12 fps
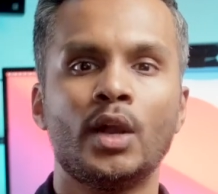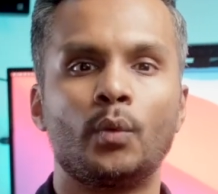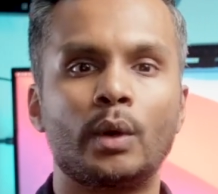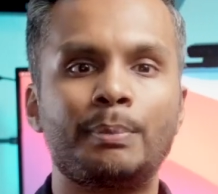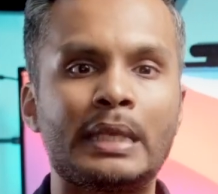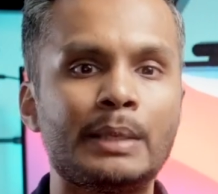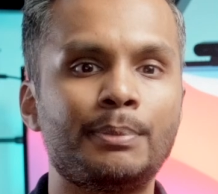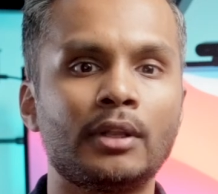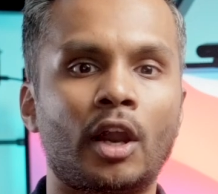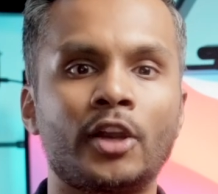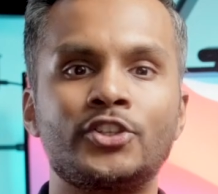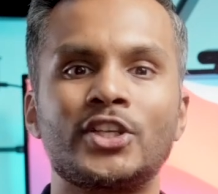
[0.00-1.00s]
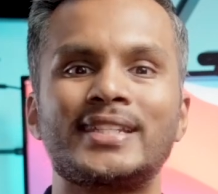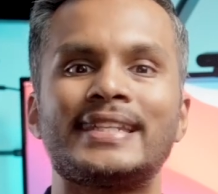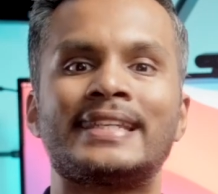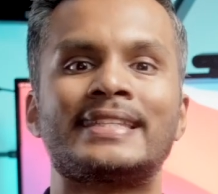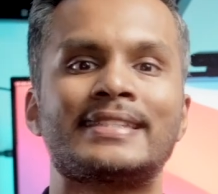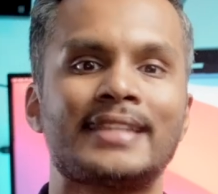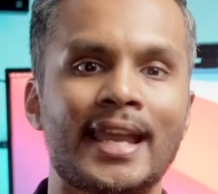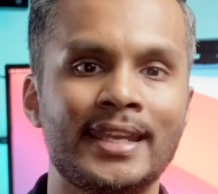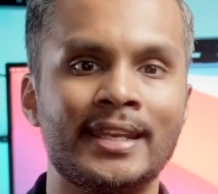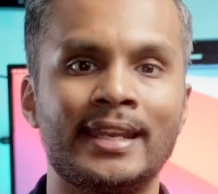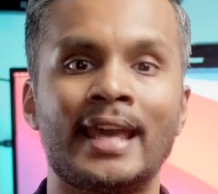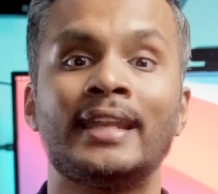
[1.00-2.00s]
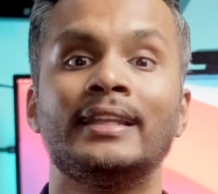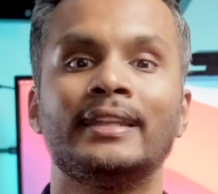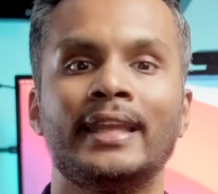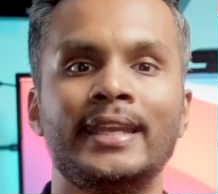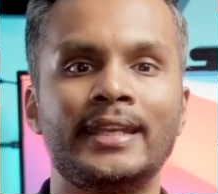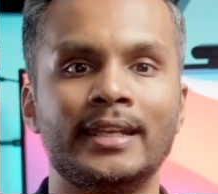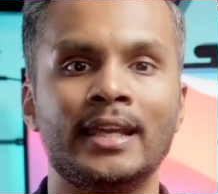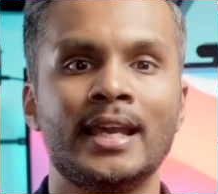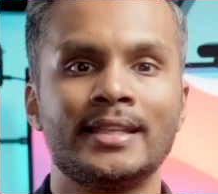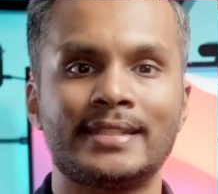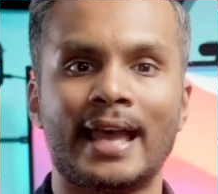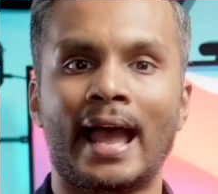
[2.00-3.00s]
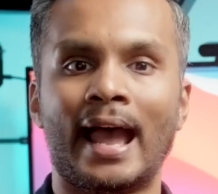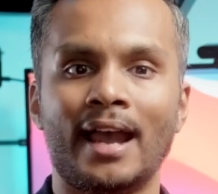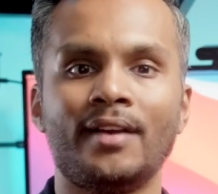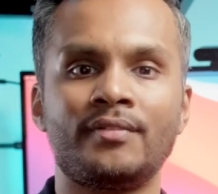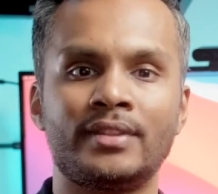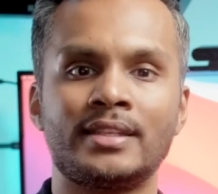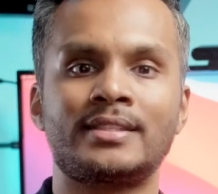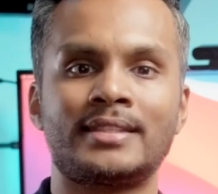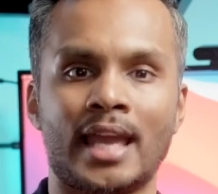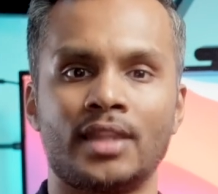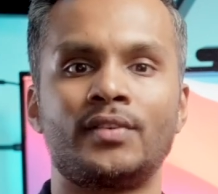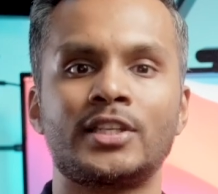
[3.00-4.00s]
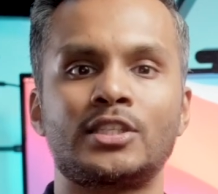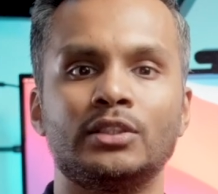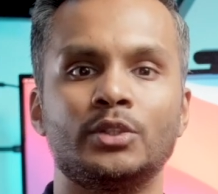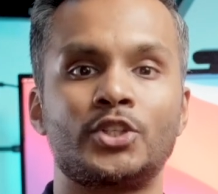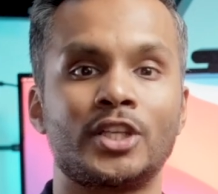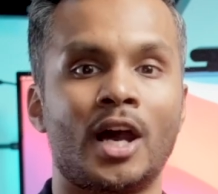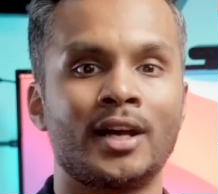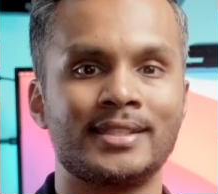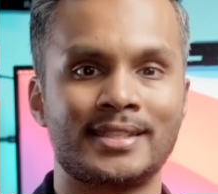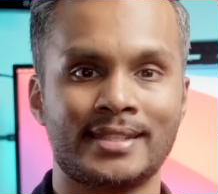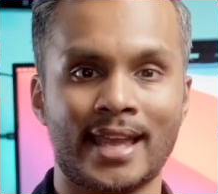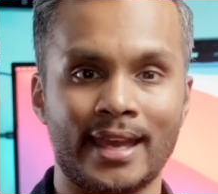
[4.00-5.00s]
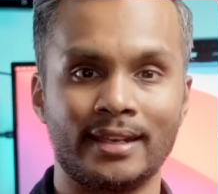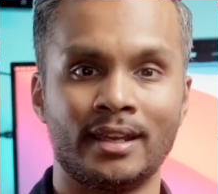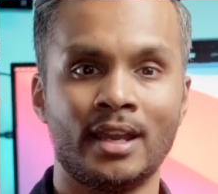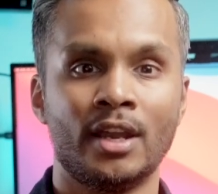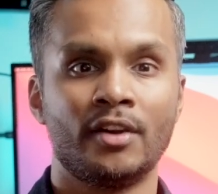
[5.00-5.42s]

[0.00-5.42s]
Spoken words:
where people are just excited and elated to have this tethering solution on set.